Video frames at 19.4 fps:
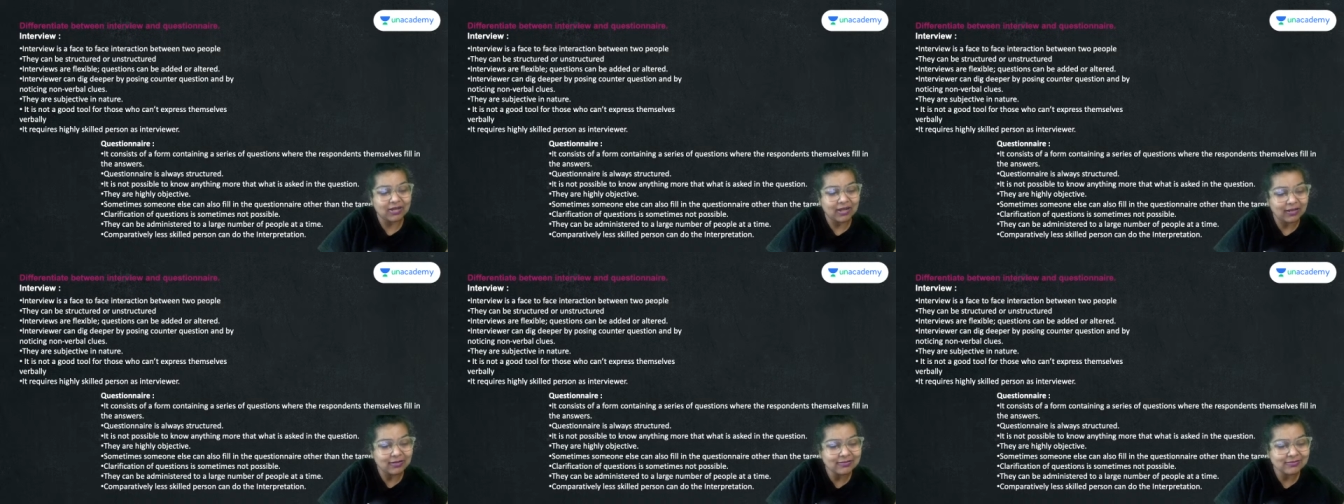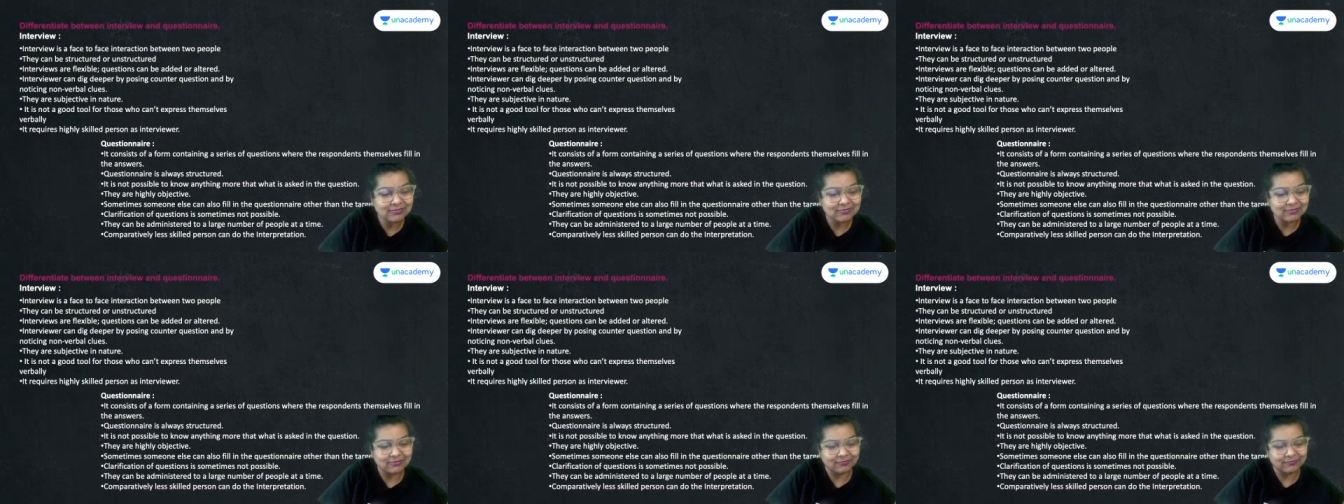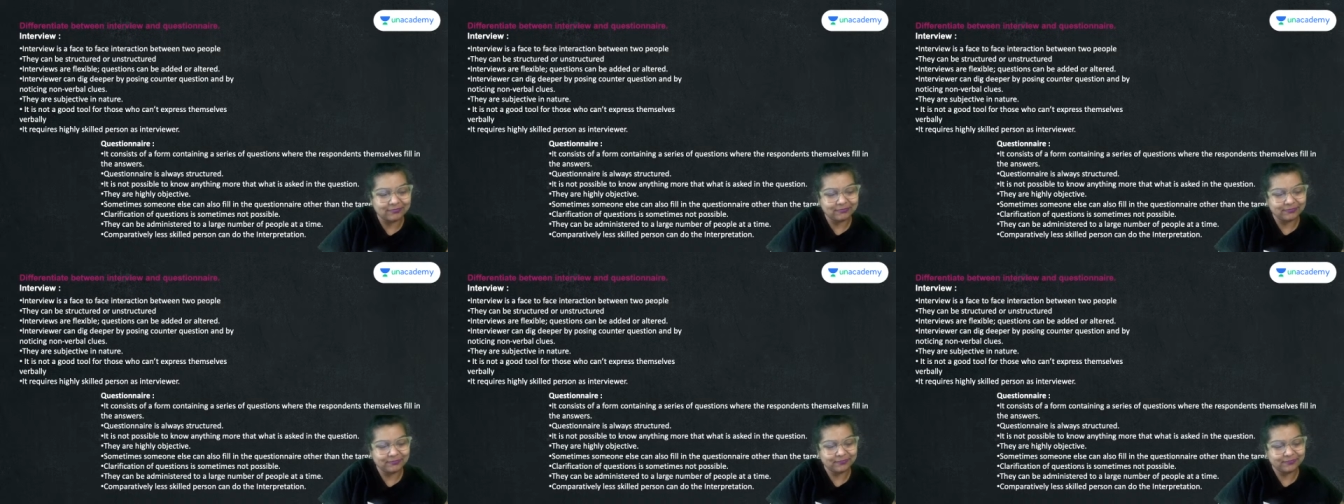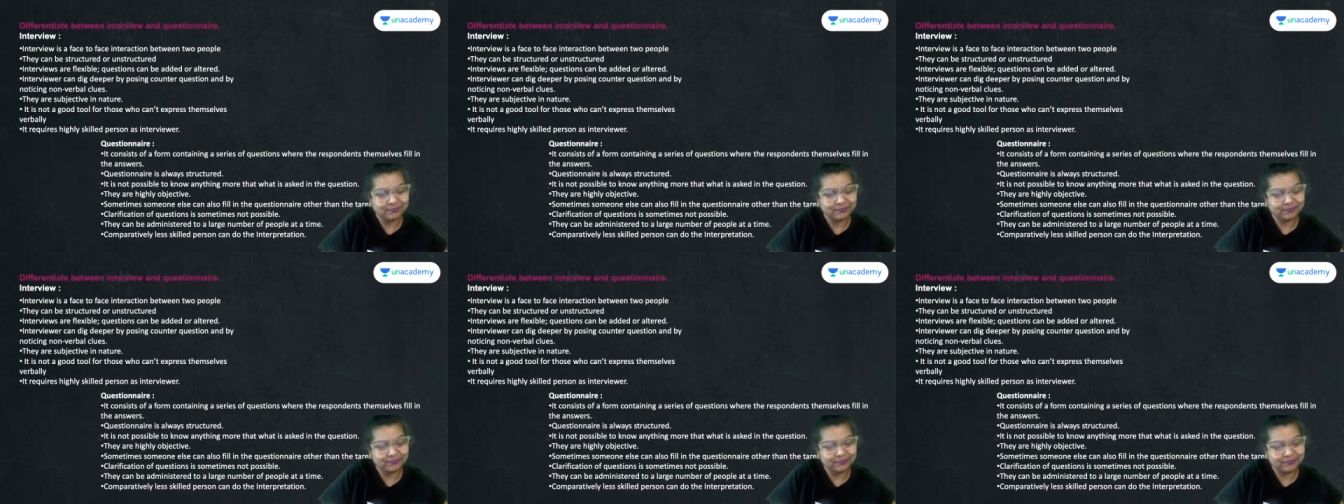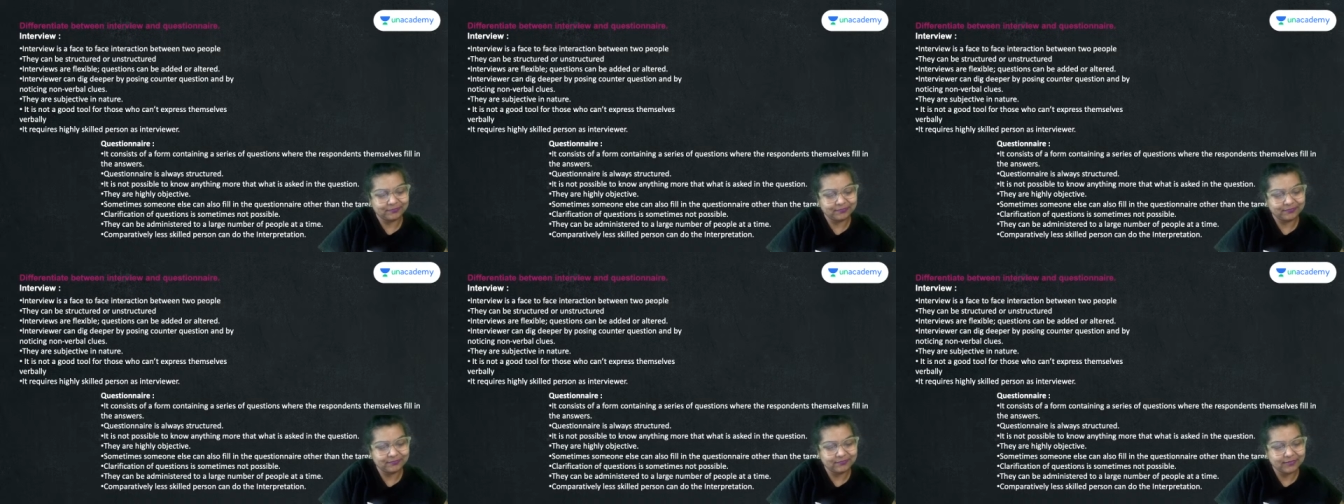answer
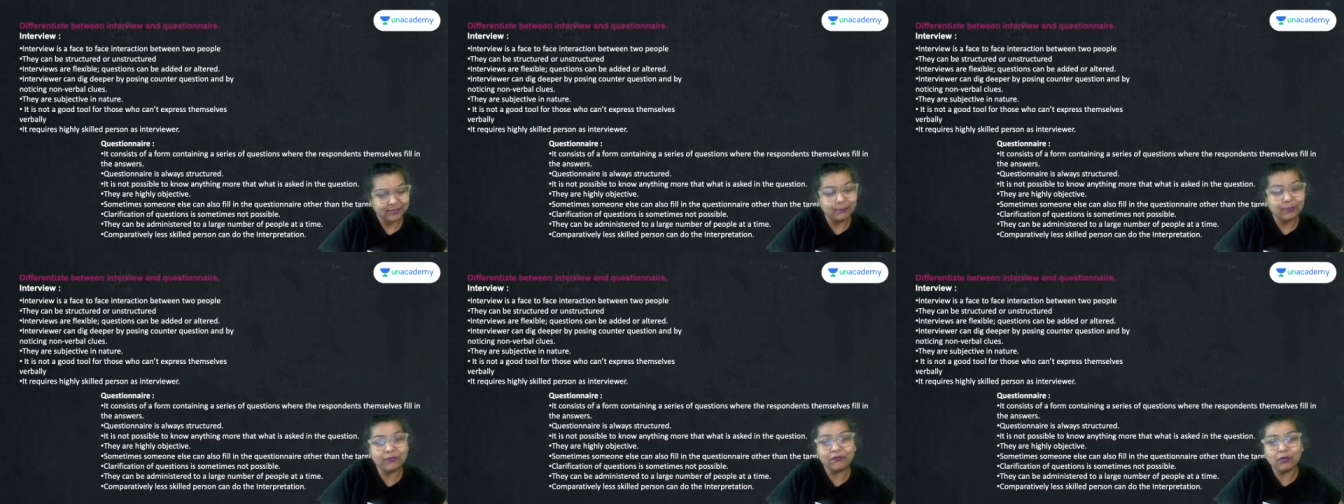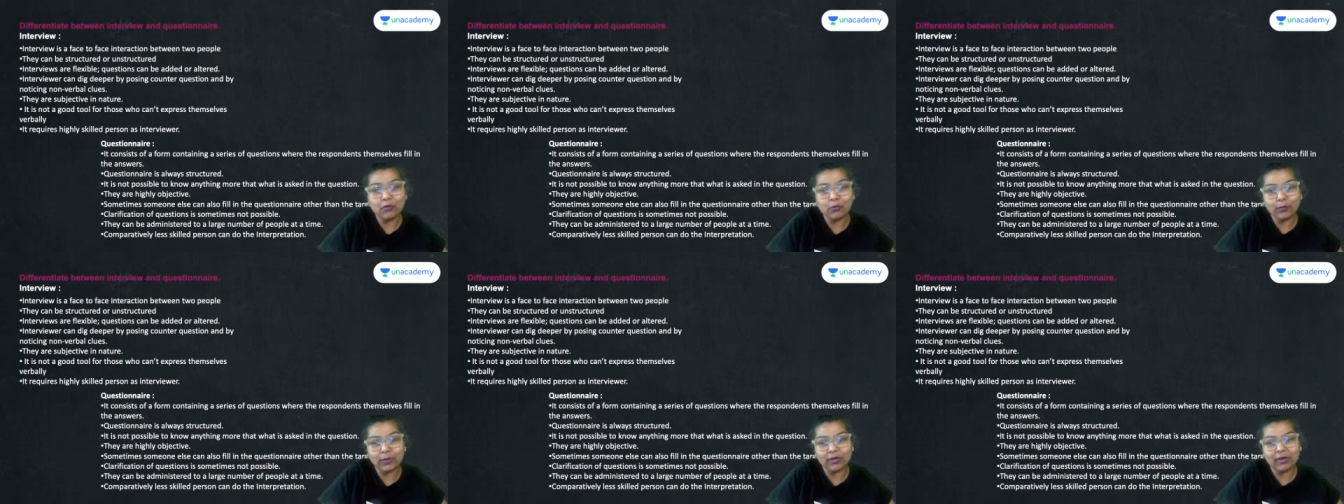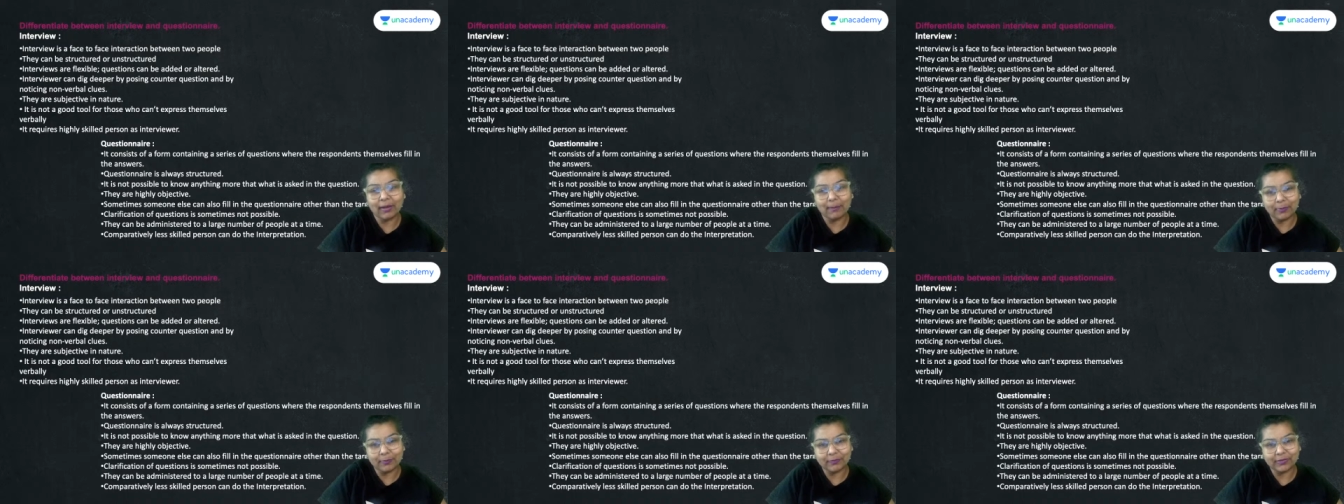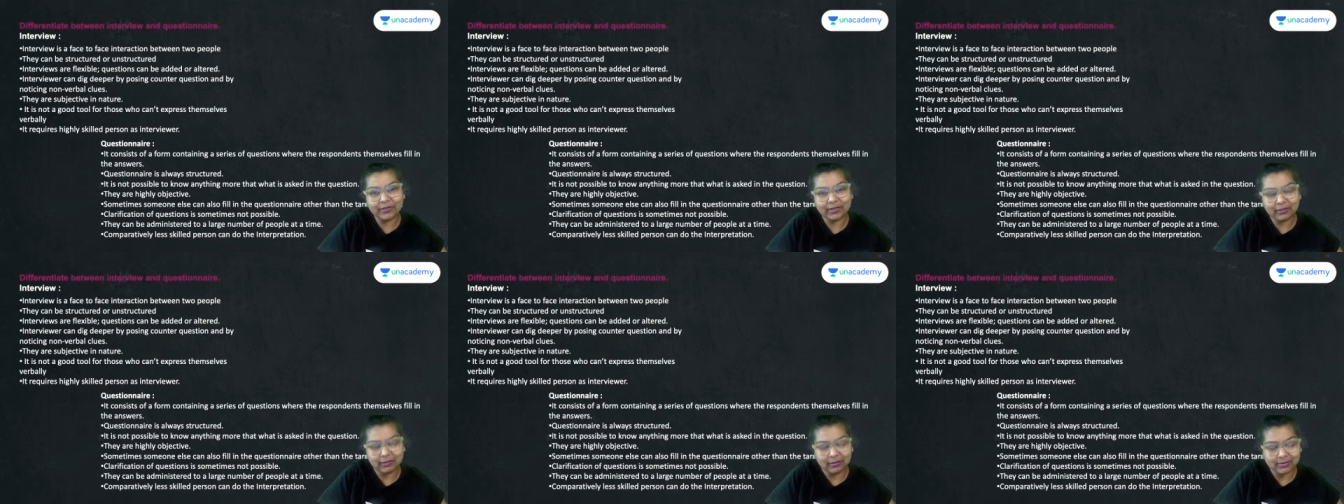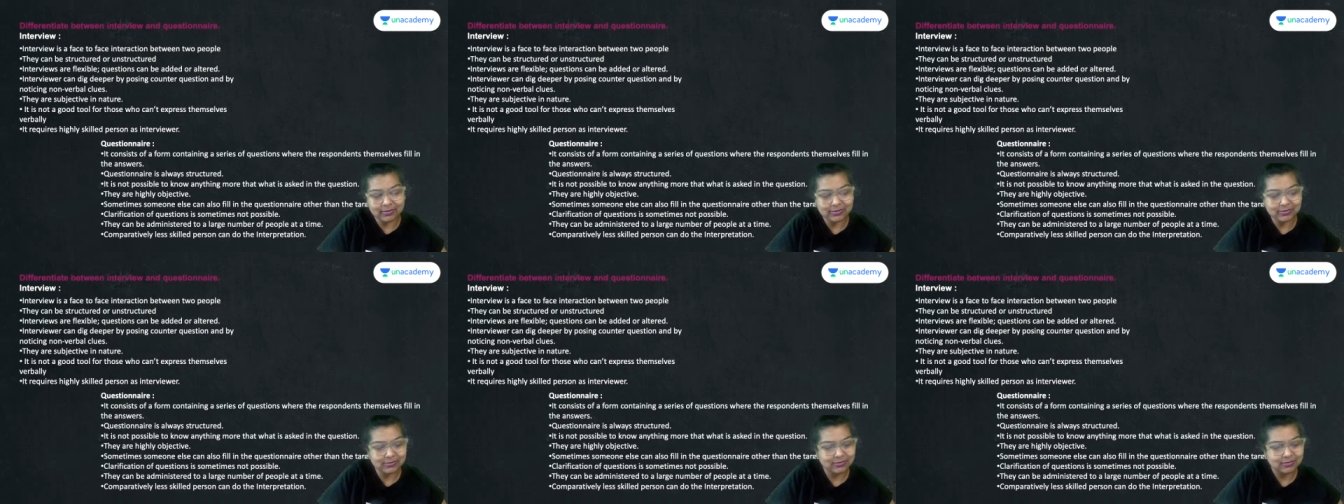before we wrap up the
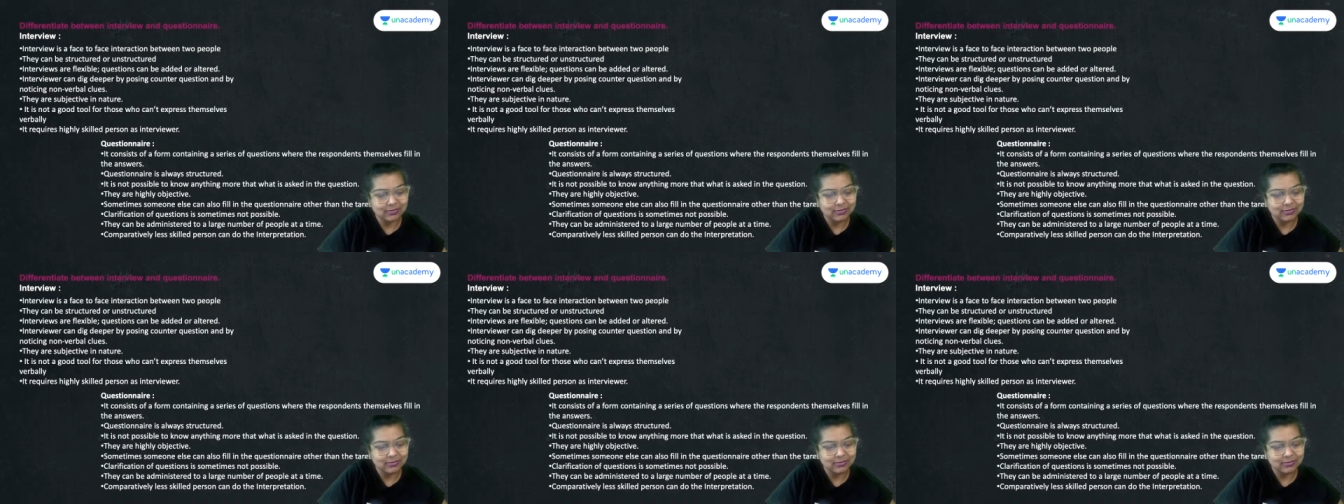class.